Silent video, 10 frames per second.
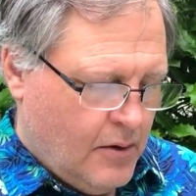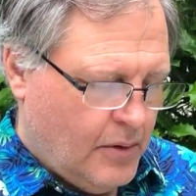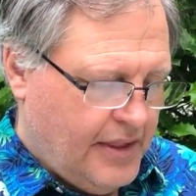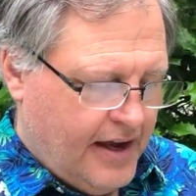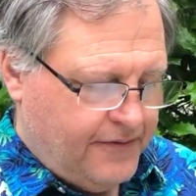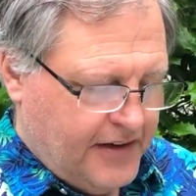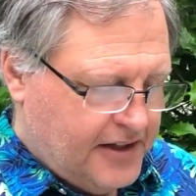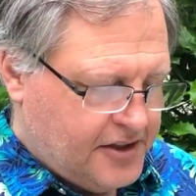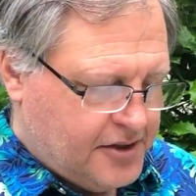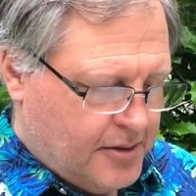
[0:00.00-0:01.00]
When they had
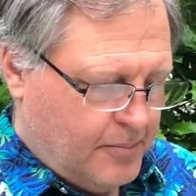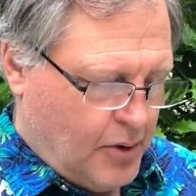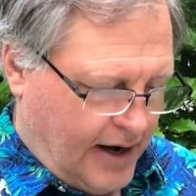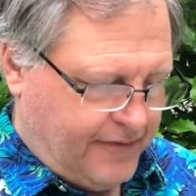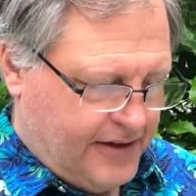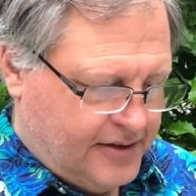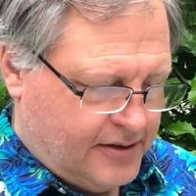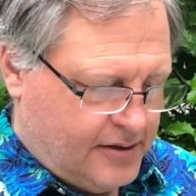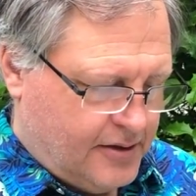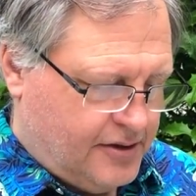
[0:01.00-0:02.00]
finished
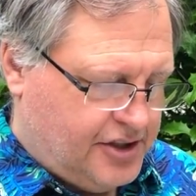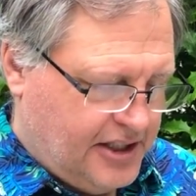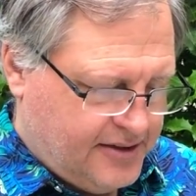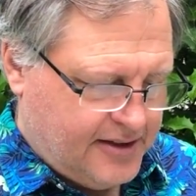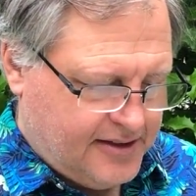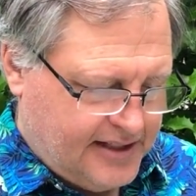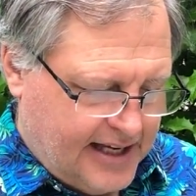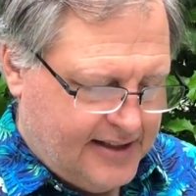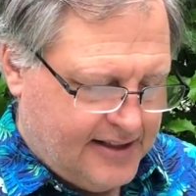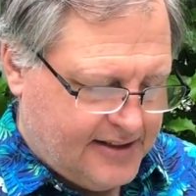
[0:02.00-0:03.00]
breakfast, Jesus
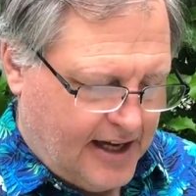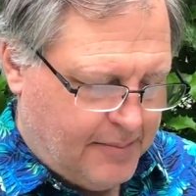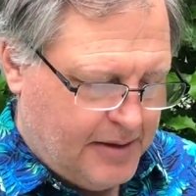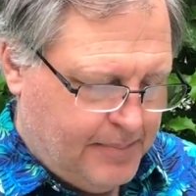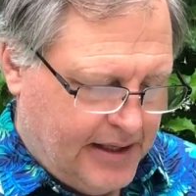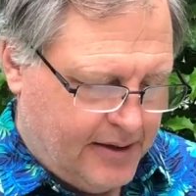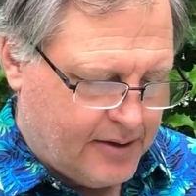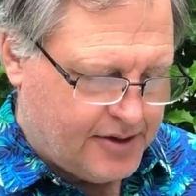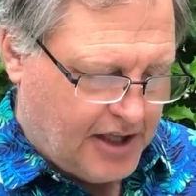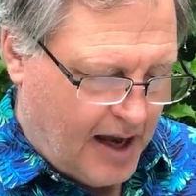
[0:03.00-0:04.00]
said to Simon Peter,
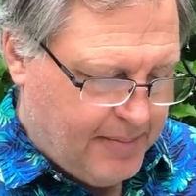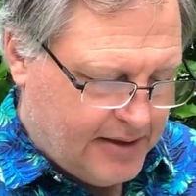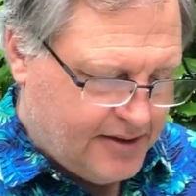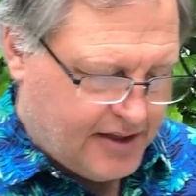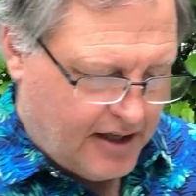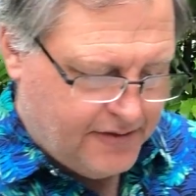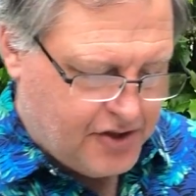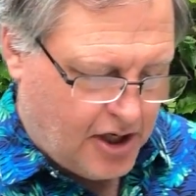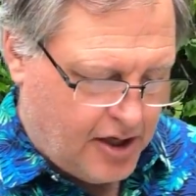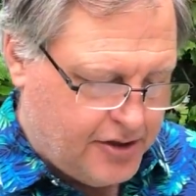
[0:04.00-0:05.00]
Simon, son of
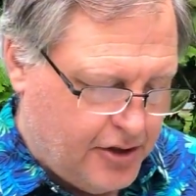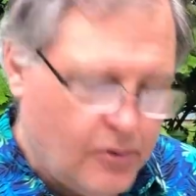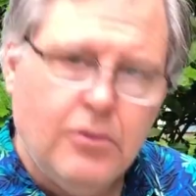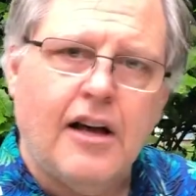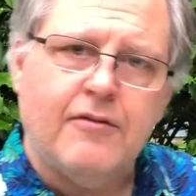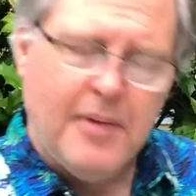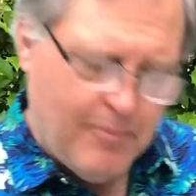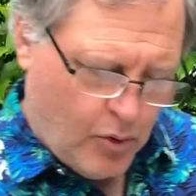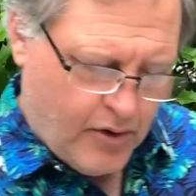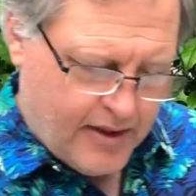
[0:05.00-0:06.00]
John, do you love me
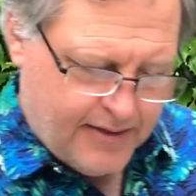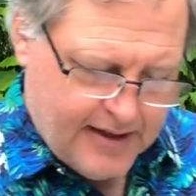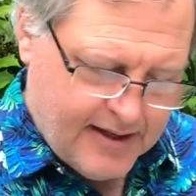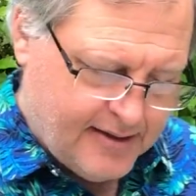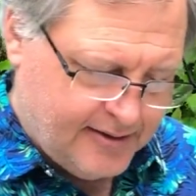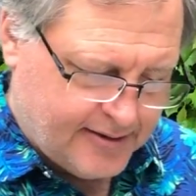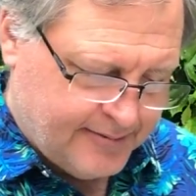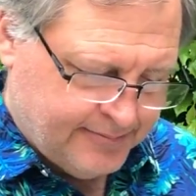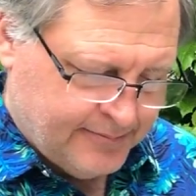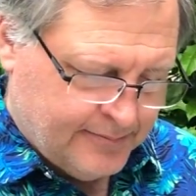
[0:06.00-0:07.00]
more than these?
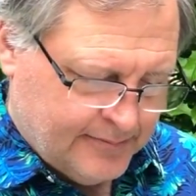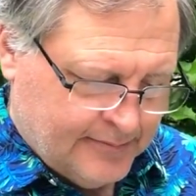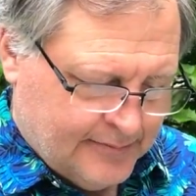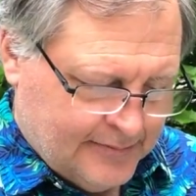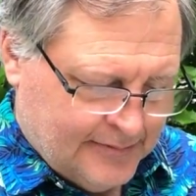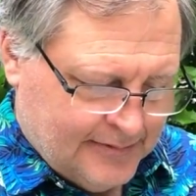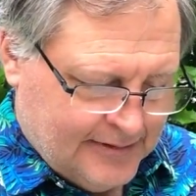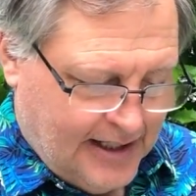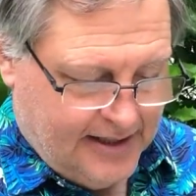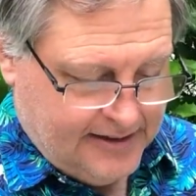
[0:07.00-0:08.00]

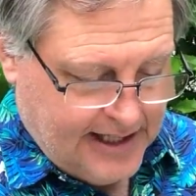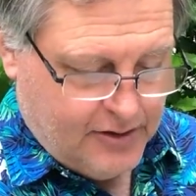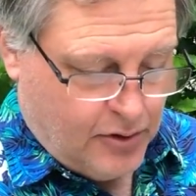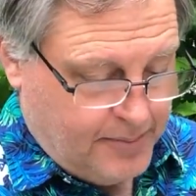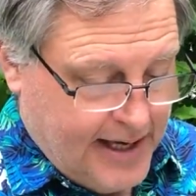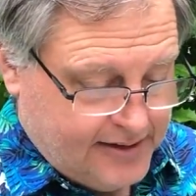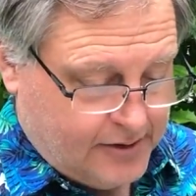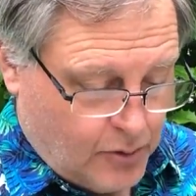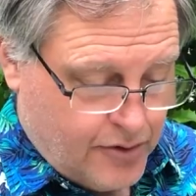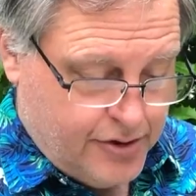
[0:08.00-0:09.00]
And he said to him,
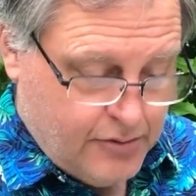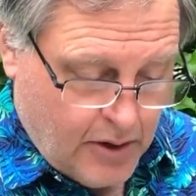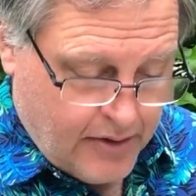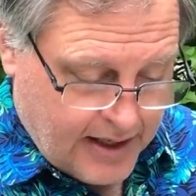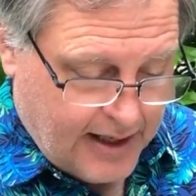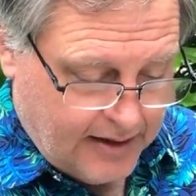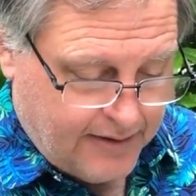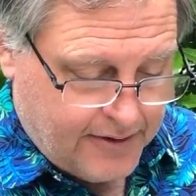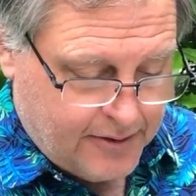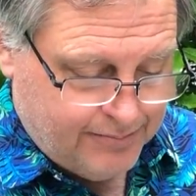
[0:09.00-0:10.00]
Yes, Lord, you know that I
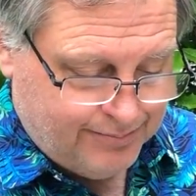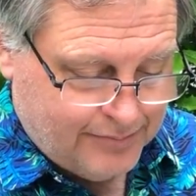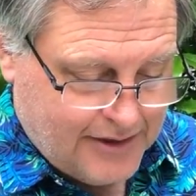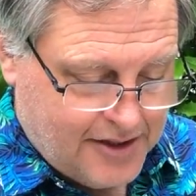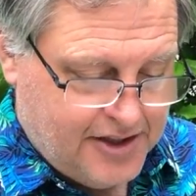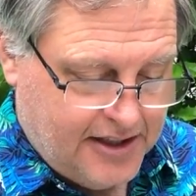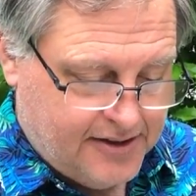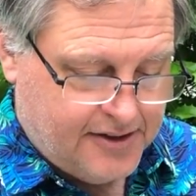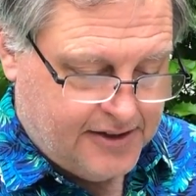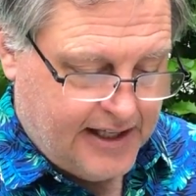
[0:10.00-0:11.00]
love you. And
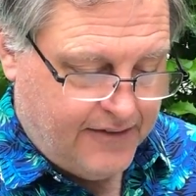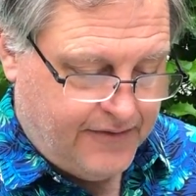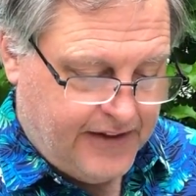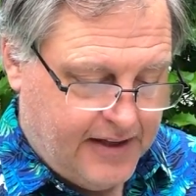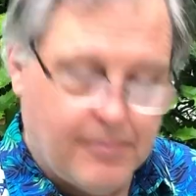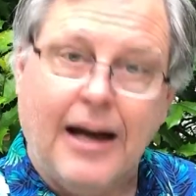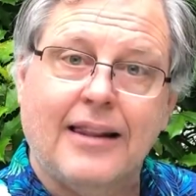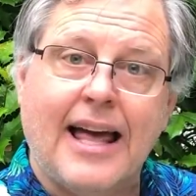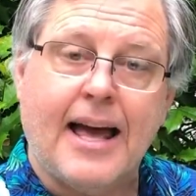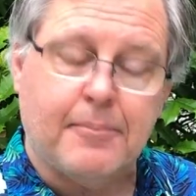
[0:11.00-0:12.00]
Jesus said, Feed my
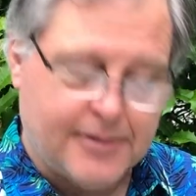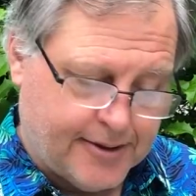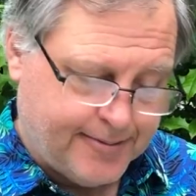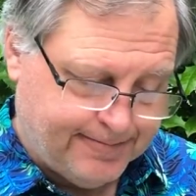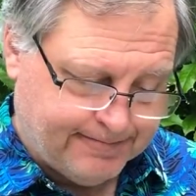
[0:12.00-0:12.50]
lambs.